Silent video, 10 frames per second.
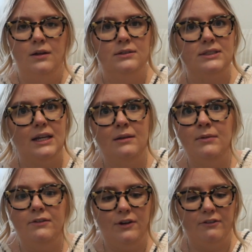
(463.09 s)
It's taking
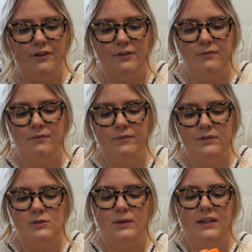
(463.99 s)
me forever.
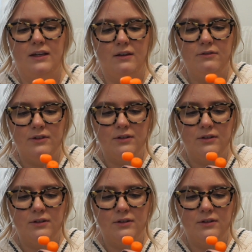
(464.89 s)
Speaking of,